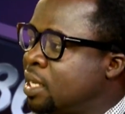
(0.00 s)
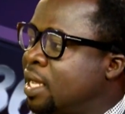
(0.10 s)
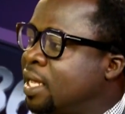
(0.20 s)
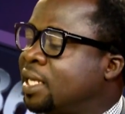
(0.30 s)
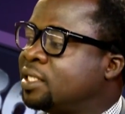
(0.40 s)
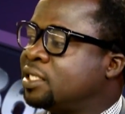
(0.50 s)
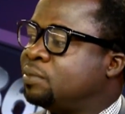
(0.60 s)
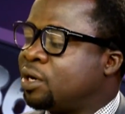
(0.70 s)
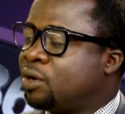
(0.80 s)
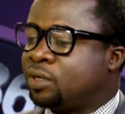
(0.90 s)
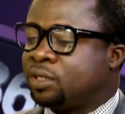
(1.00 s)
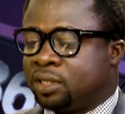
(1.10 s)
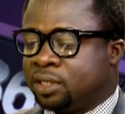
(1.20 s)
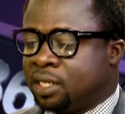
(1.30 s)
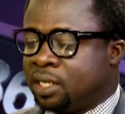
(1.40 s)
And that is
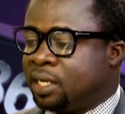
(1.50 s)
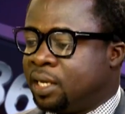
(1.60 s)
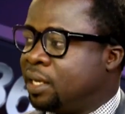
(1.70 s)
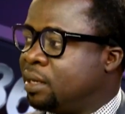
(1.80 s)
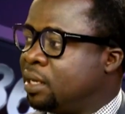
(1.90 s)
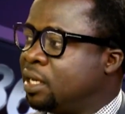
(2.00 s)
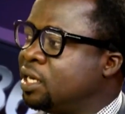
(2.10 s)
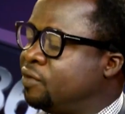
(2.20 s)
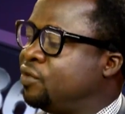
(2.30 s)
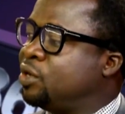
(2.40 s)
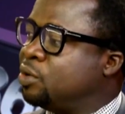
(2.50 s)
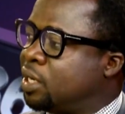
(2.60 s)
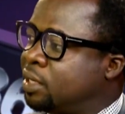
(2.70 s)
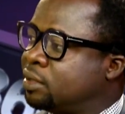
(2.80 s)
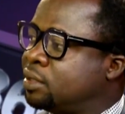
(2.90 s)
because the
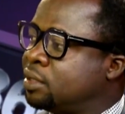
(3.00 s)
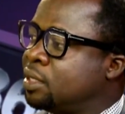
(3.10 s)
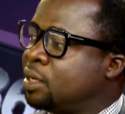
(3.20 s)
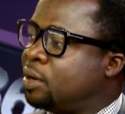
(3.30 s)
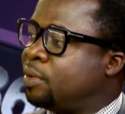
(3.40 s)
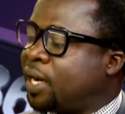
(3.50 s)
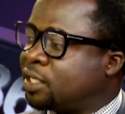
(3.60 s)
individuals or past